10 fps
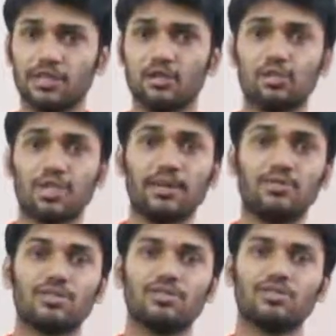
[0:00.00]
2
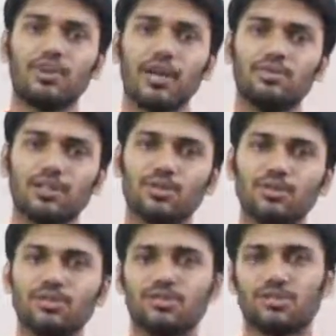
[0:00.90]
times 5
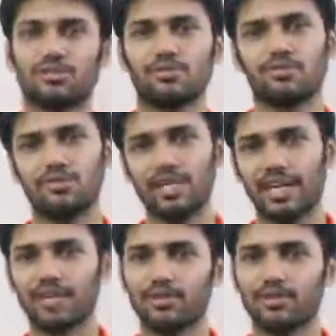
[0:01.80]
equals 10.